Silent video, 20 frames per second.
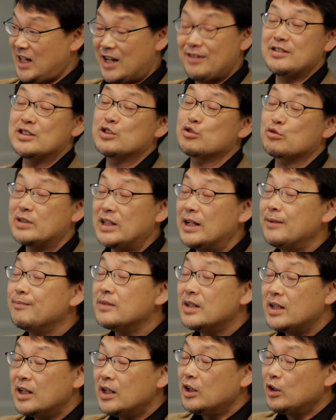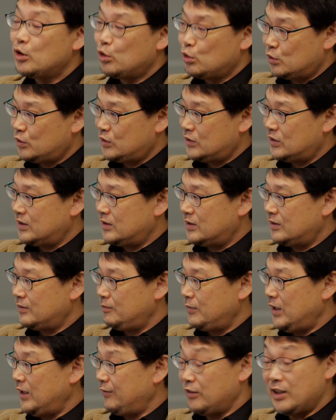JavaScript, or
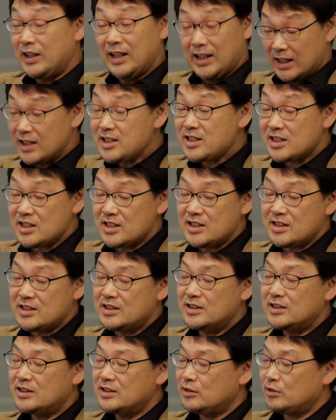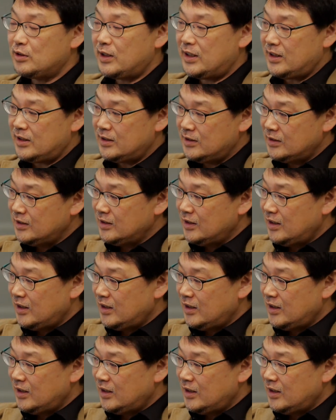even Elixir. So that